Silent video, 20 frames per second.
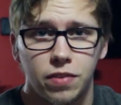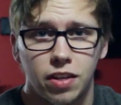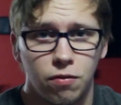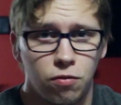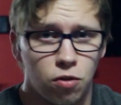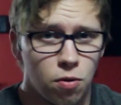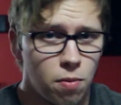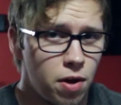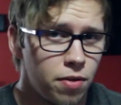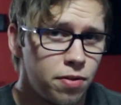
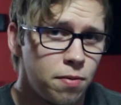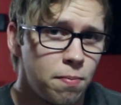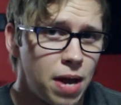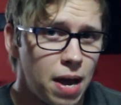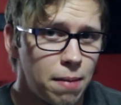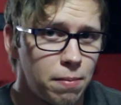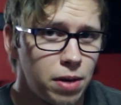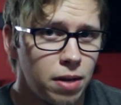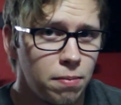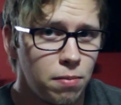from all the
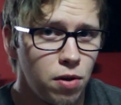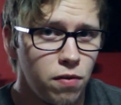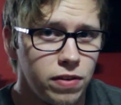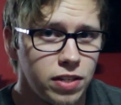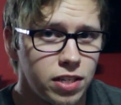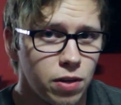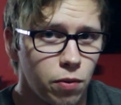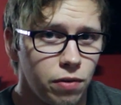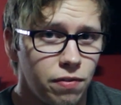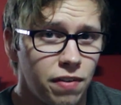Batman
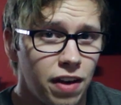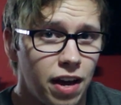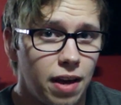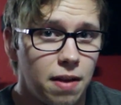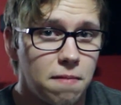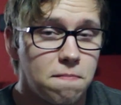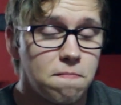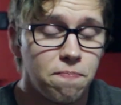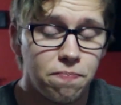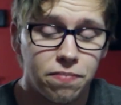movies that we've
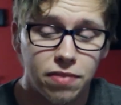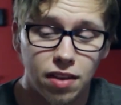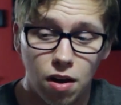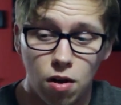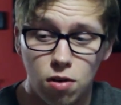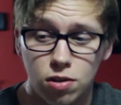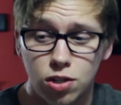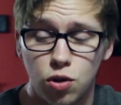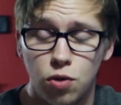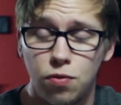had.
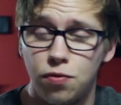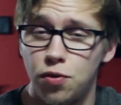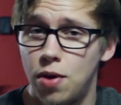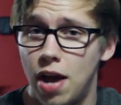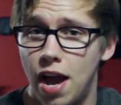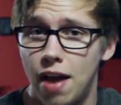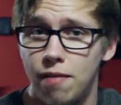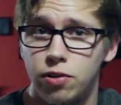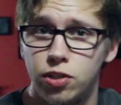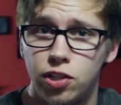Also, if you
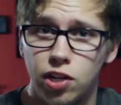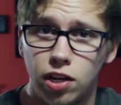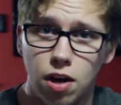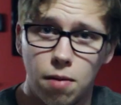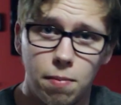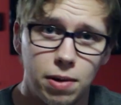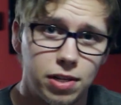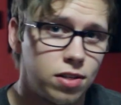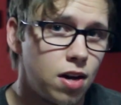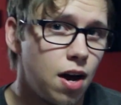haven't checked
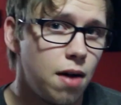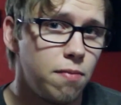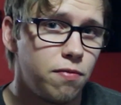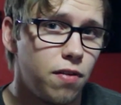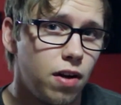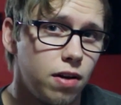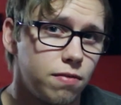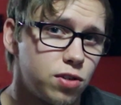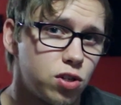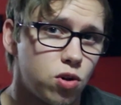out my top
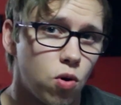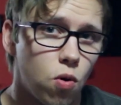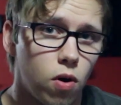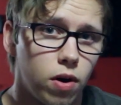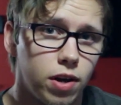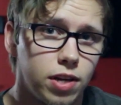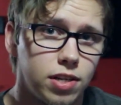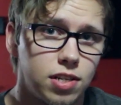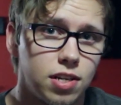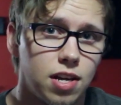5
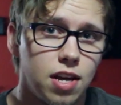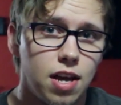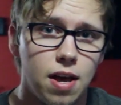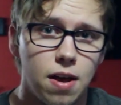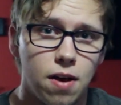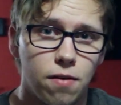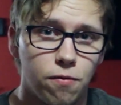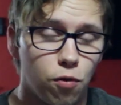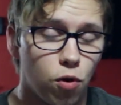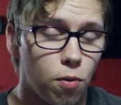stories
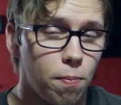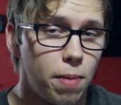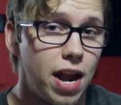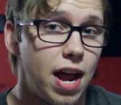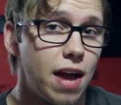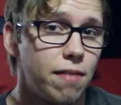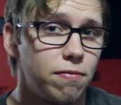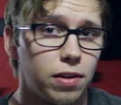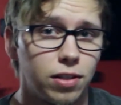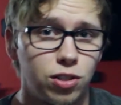for Ben
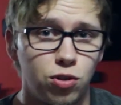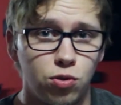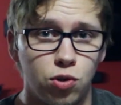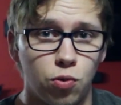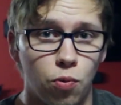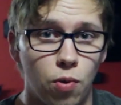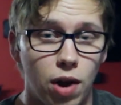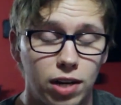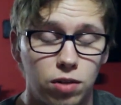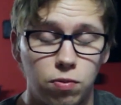Affleck to
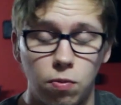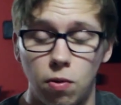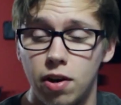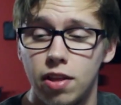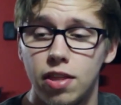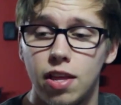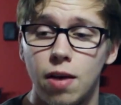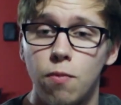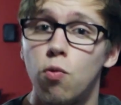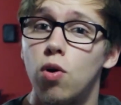direct, one
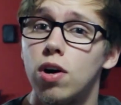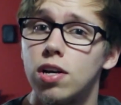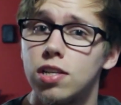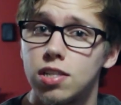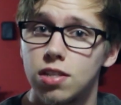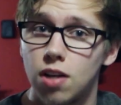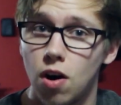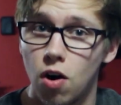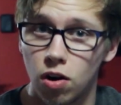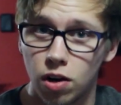of them
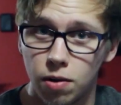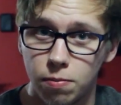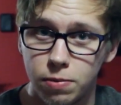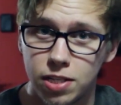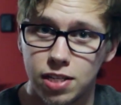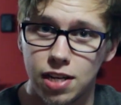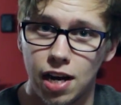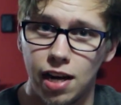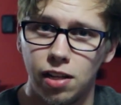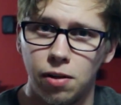was Arkham
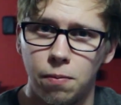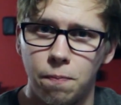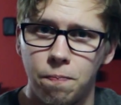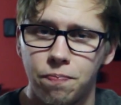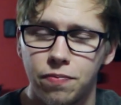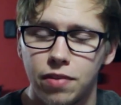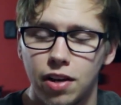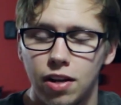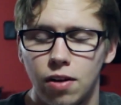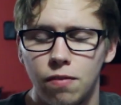Asylum.
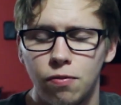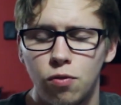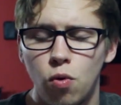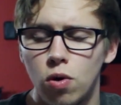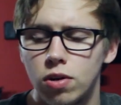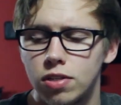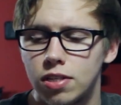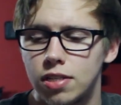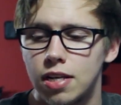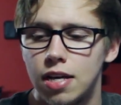Now, of
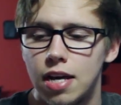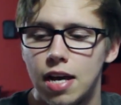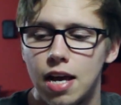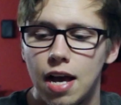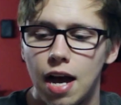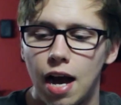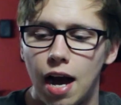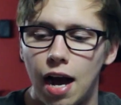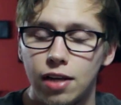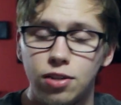course,
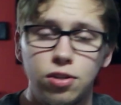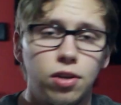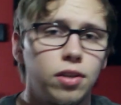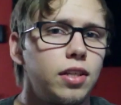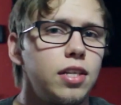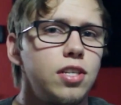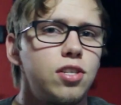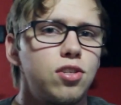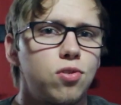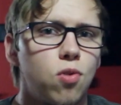I took
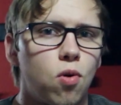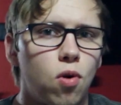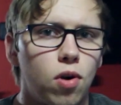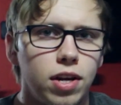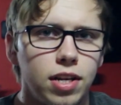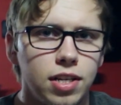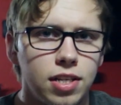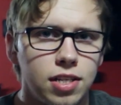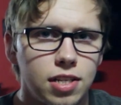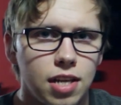these
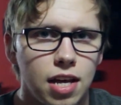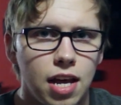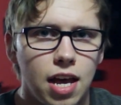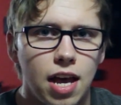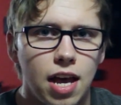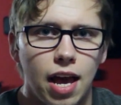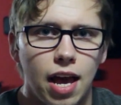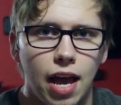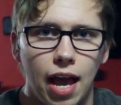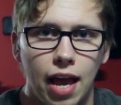stories
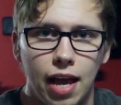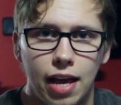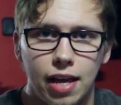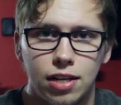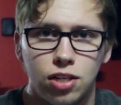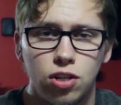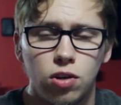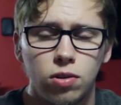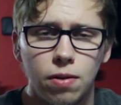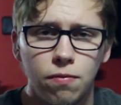
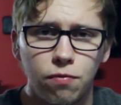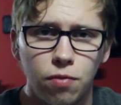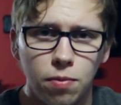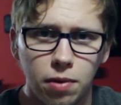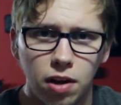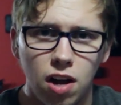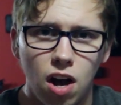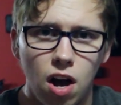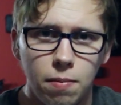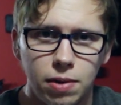and took them from
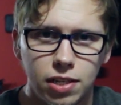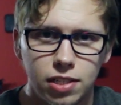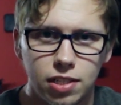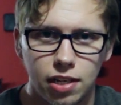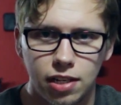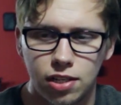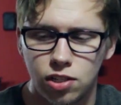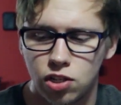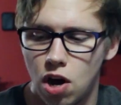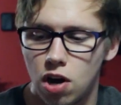the comics
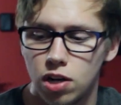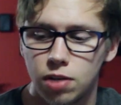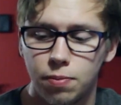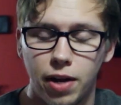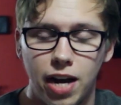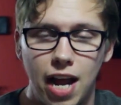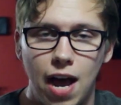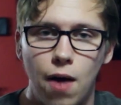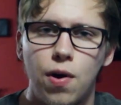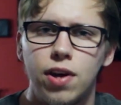and talked
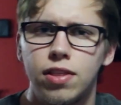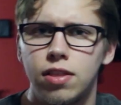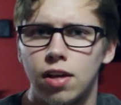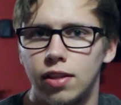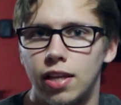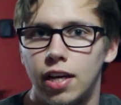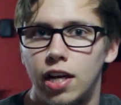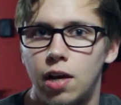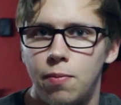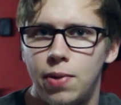about how I thought
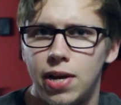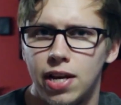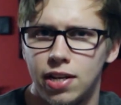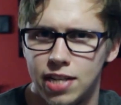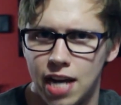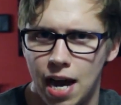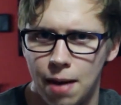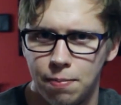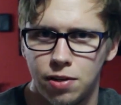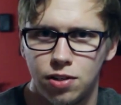they could be
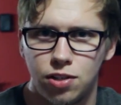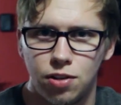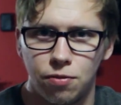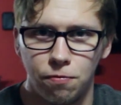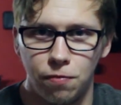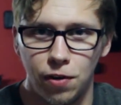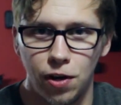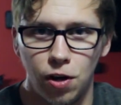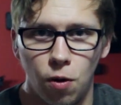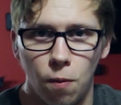adapted to
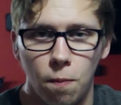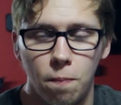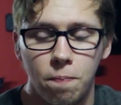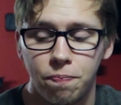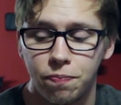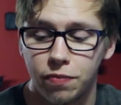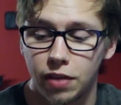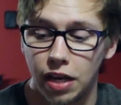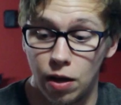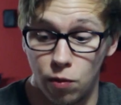film.
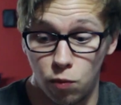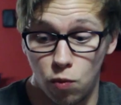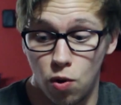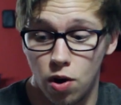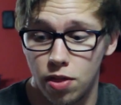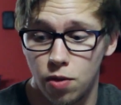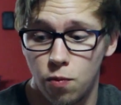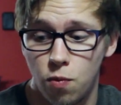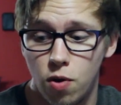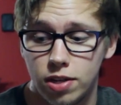And one
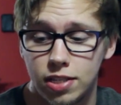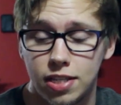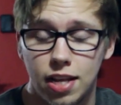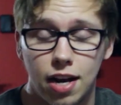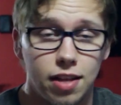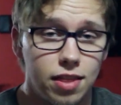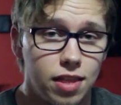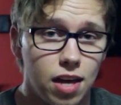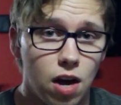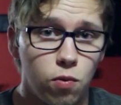of the ones that
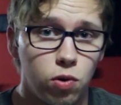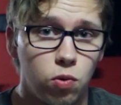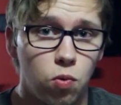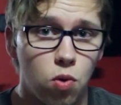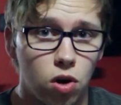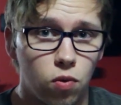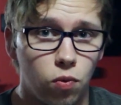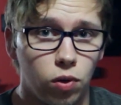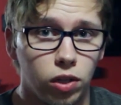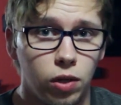I thought would
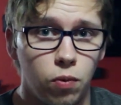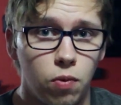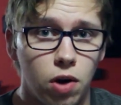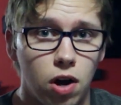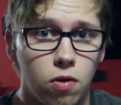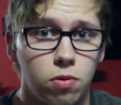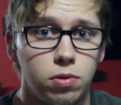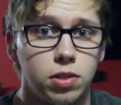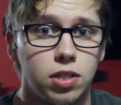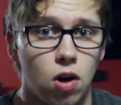work really
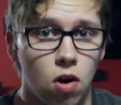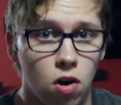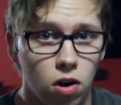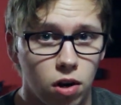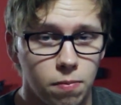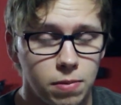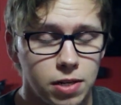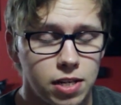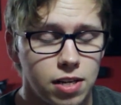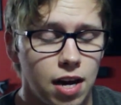well was
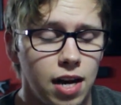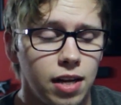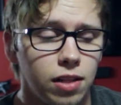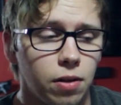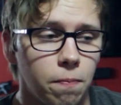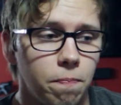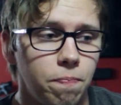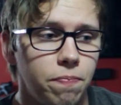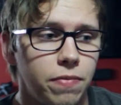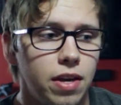Arkham Asylum.